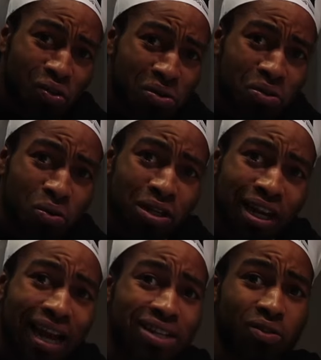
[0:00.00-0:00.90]
soy sauce and
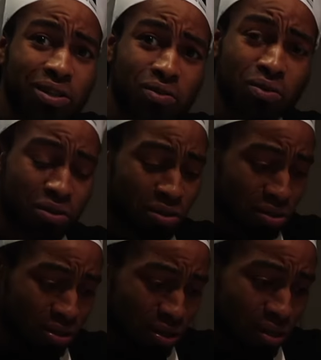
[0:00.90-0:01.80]
light soy sauce.
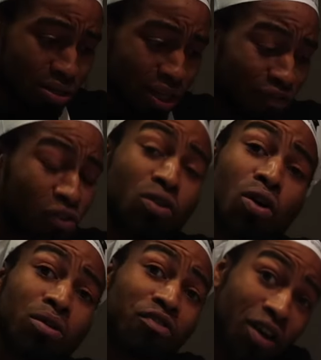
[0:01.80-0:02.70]
So if you
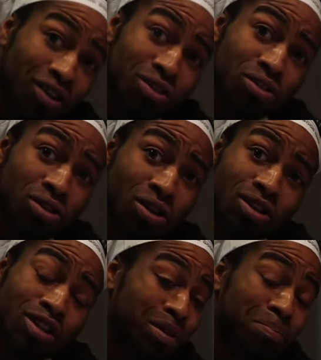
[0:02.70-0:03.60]
got the funds
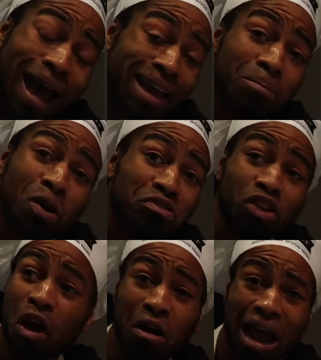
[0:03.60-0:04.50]
to be buying both
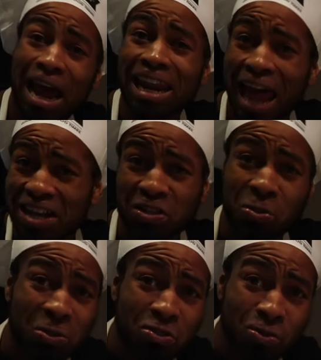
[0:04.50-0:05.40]
dark and light
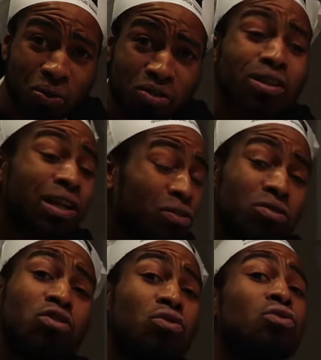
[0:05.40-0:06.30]
soy sauce, then
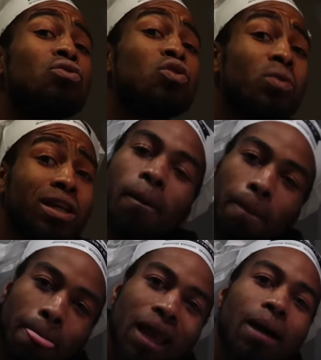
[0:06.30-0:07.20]
you do you, innit?
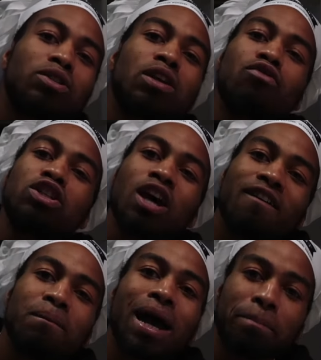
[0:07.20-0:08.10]
I'm trying to
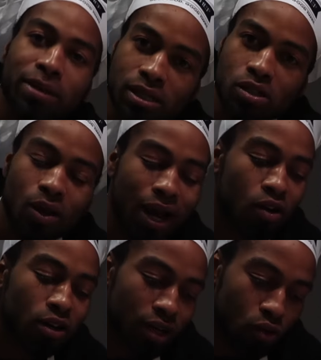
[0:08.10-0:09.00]
reserve my piece. So I
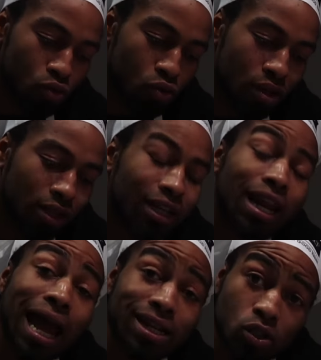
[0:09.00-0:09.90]
got the little
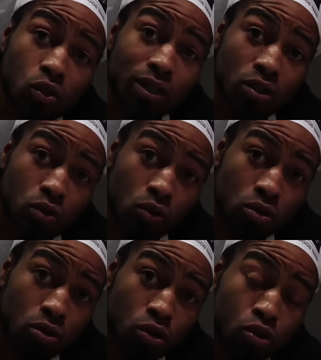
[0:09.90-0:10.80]
light soy
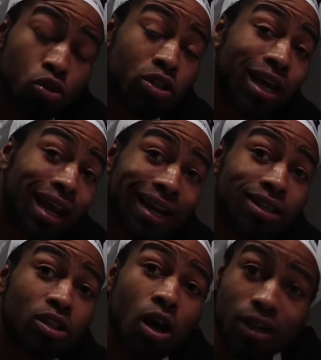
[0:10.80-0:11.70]
sauce. Truthfully, I like
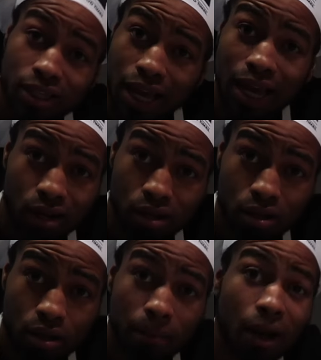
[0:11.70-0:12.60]
the dark gal,
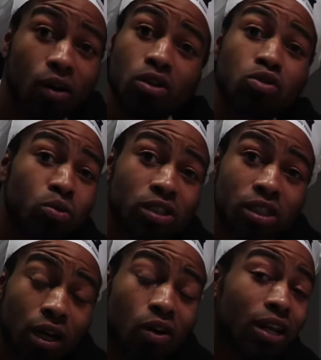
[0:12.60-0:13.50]
but I've got to switch
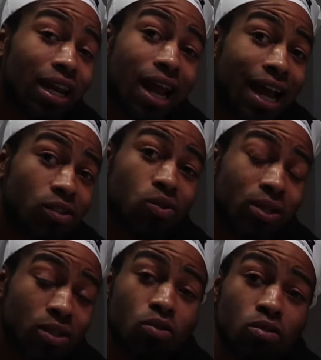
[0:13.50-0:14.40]
it. I got the light
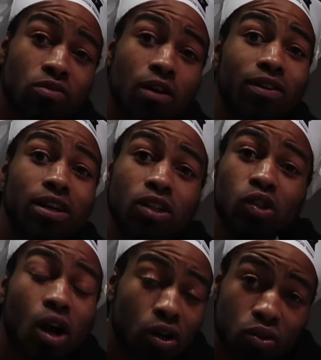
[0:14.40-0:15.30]
soy sauce rather than the
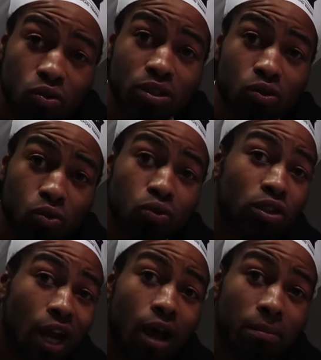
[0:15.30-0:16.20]
dark soy sauce,
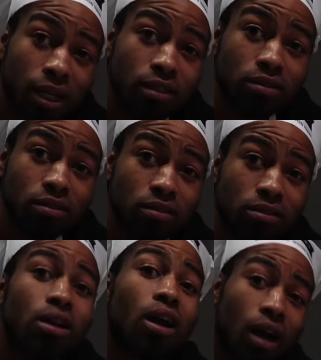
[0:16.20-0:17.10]
you know what I mean?
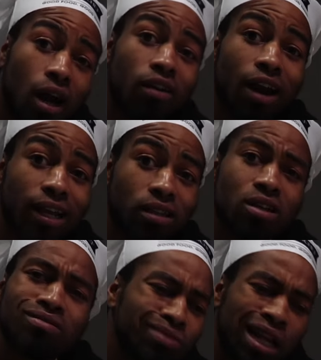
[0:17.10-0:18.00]
Alright.
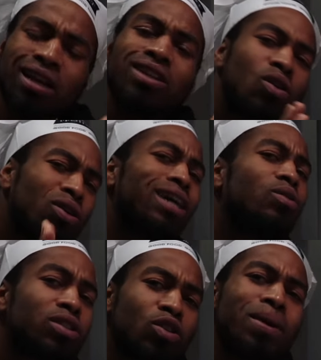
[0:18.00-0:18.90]
Don't get it
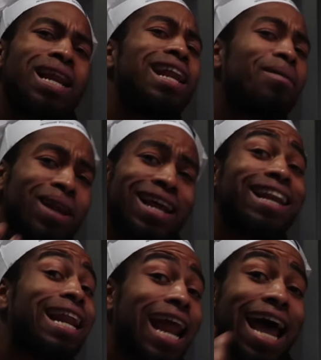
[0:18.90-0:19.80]
twisted, I
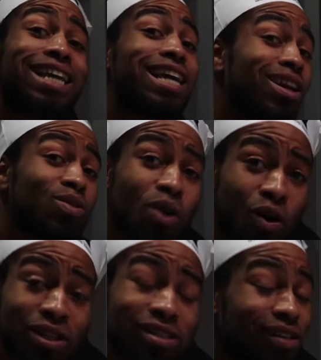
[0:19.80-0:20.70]
like the light gal as
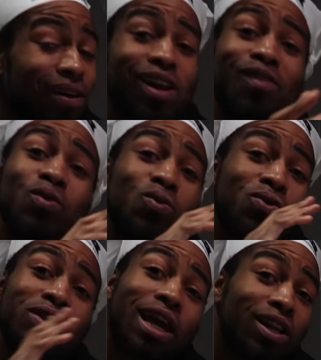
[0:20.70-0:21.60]
well. Listen, I love
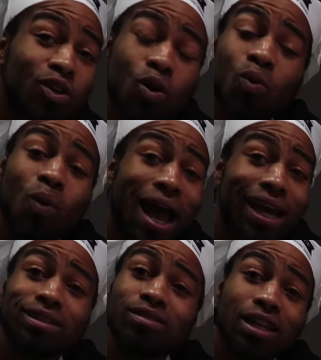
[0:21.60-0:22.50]
all gal, you know,
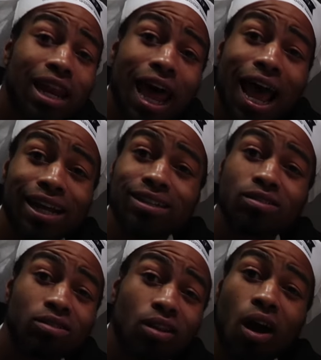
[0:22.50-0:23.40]
white, light,
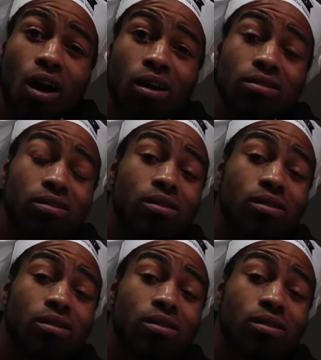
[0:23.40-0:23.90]
dark,